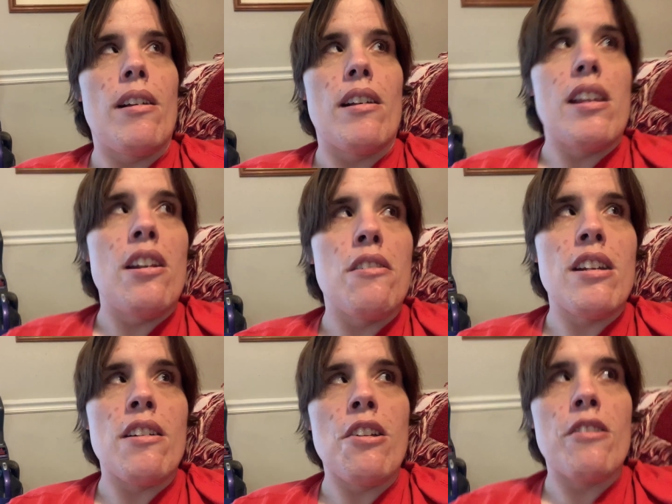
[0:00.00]
You know,
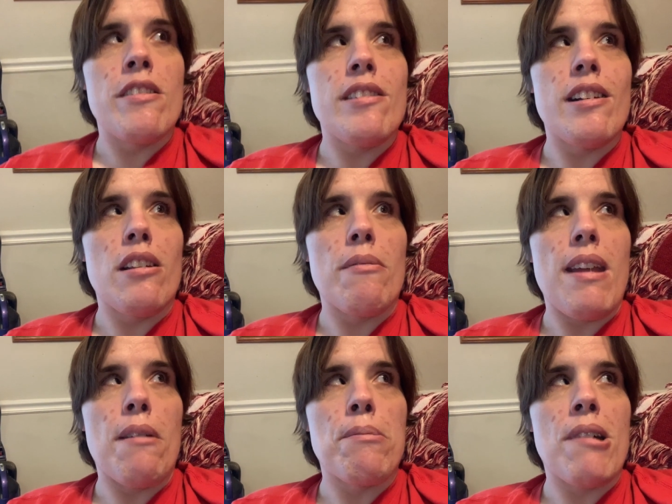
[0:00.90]
down here in the South,
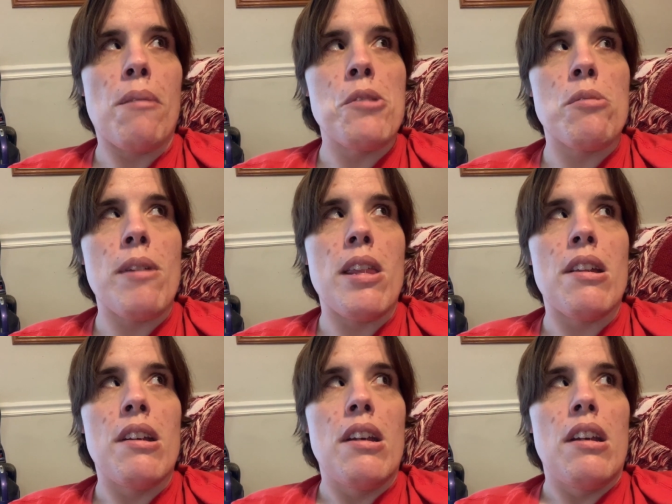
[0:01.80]
we have problems
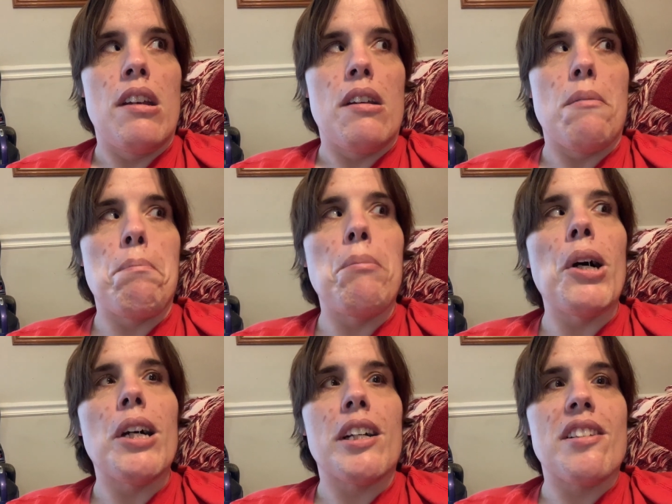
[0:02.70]
with
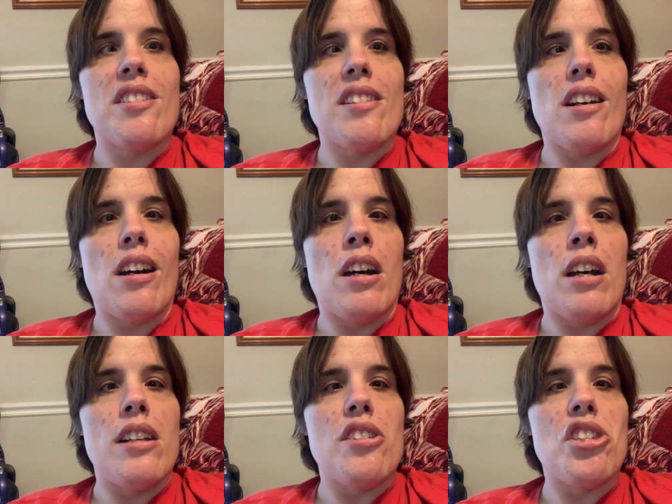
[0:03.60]
bugs.
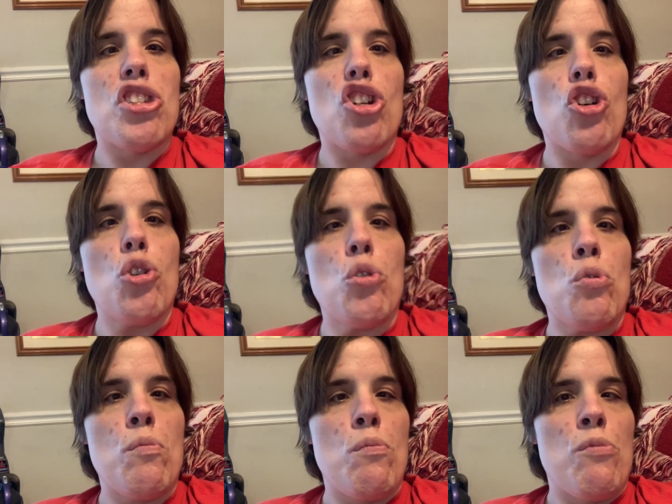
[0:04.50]

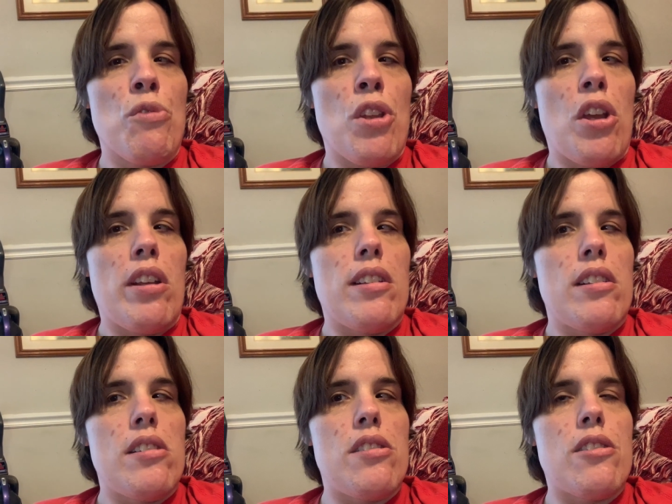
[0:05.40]
So
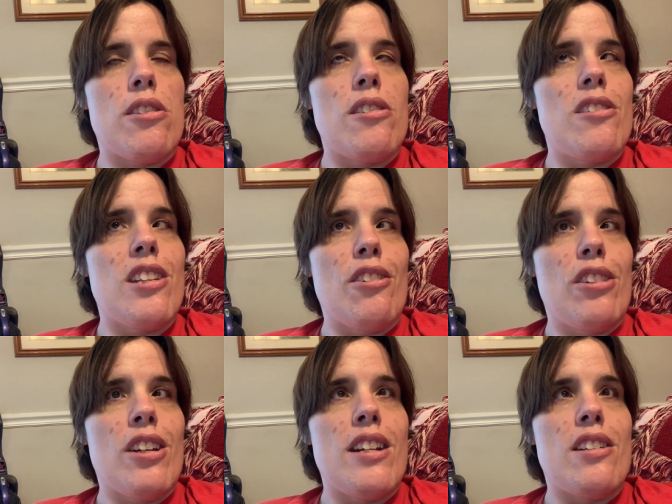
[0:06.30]

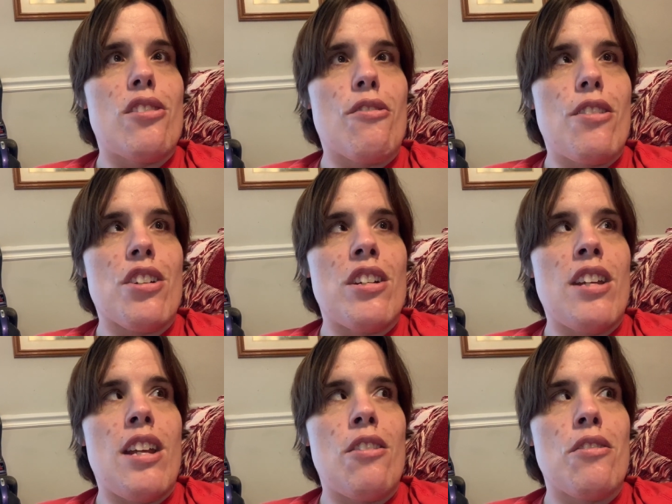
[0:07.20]
sealed tight storage
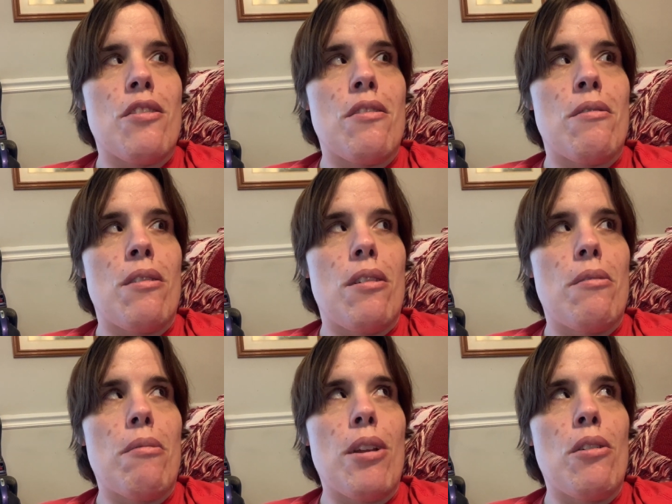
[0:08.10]
containers are
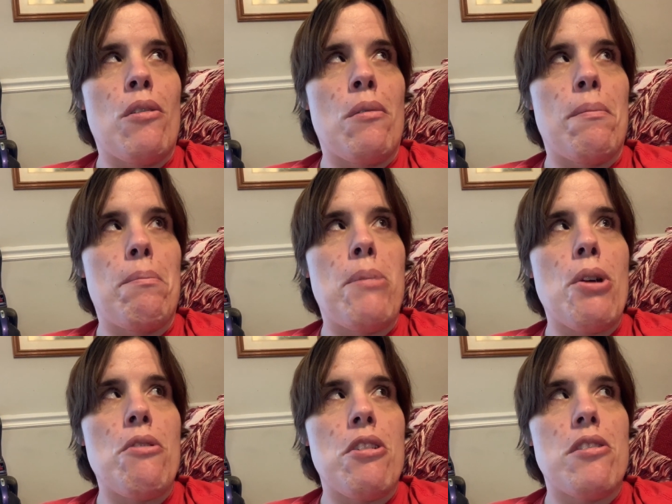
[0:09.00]
a real
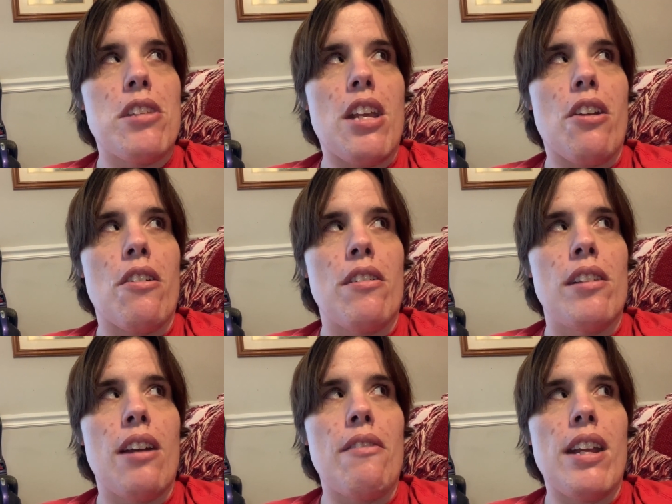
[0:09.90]
bonus here,
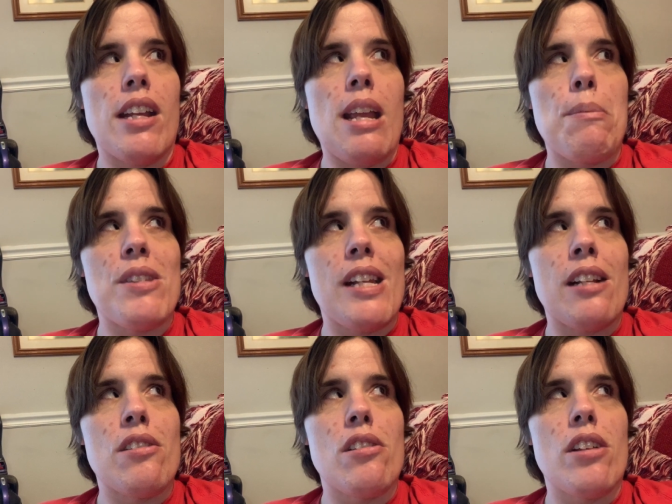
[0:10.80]
and that way it keeps
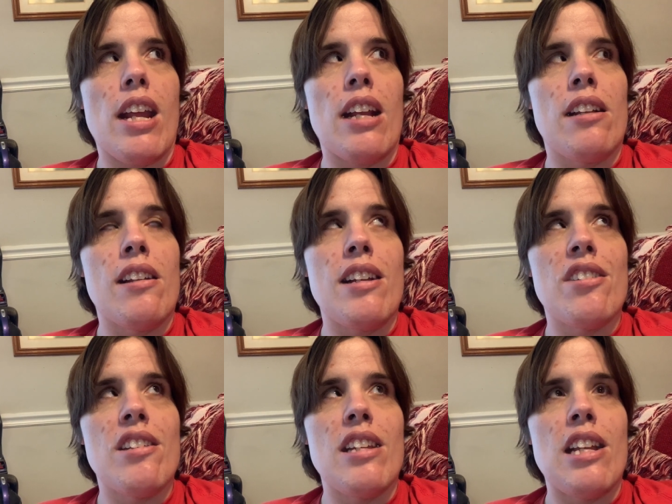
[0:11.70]
things looking
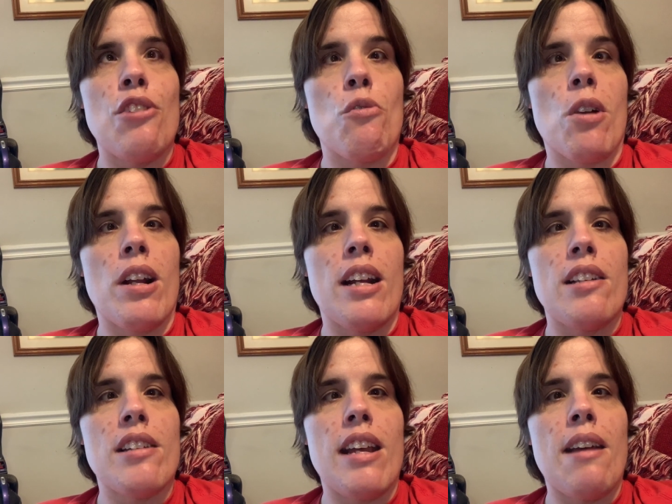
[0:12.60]
nice and neat and
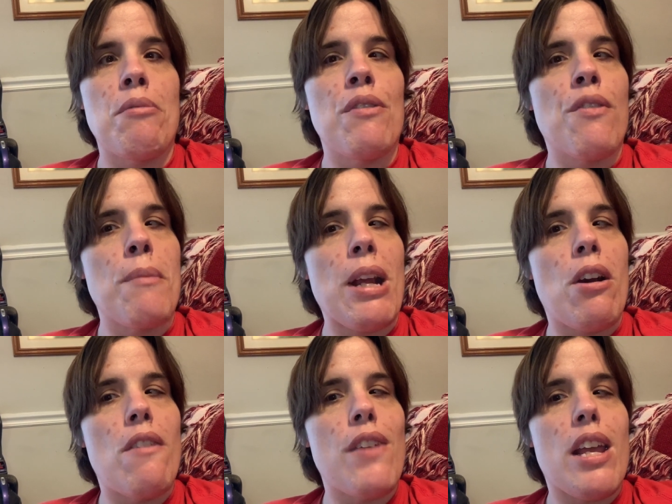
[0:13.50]
organized. I have one for my
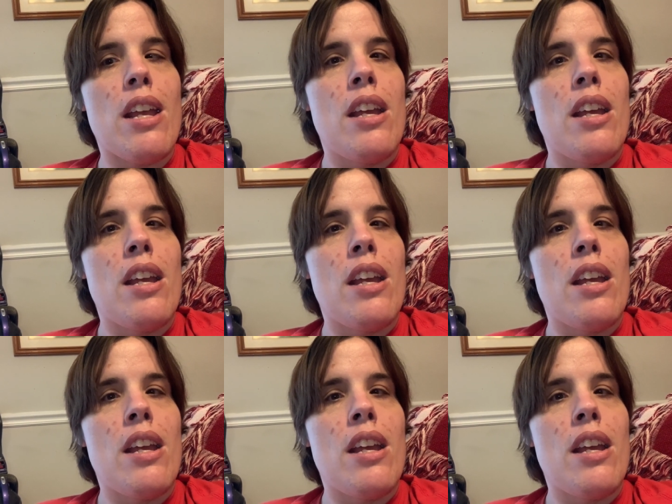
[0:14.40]
coffee.